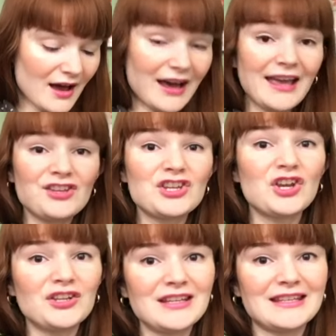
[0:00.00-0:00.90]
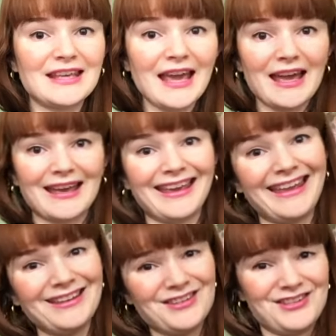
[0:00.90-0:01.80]
I actually couldn't get
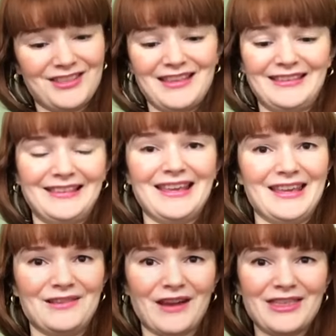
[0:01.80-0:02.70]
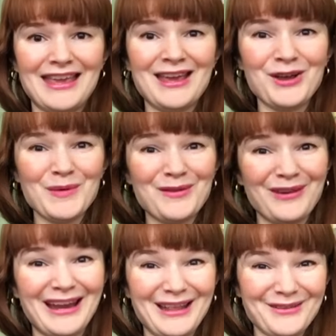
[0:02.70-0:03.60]
into this sleeve. I think it would
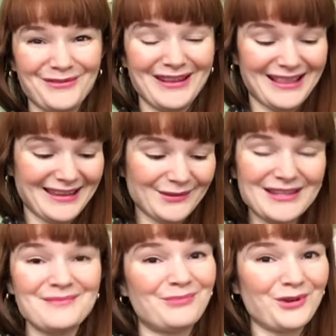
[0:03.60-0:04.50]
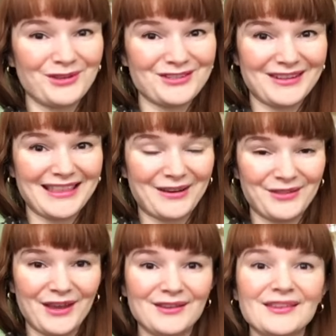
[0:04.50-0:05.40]
be really fiddly, so I didn't bother doing that
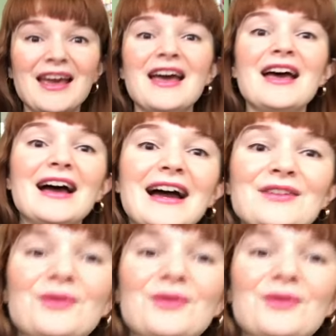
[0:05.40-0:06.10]
on those. And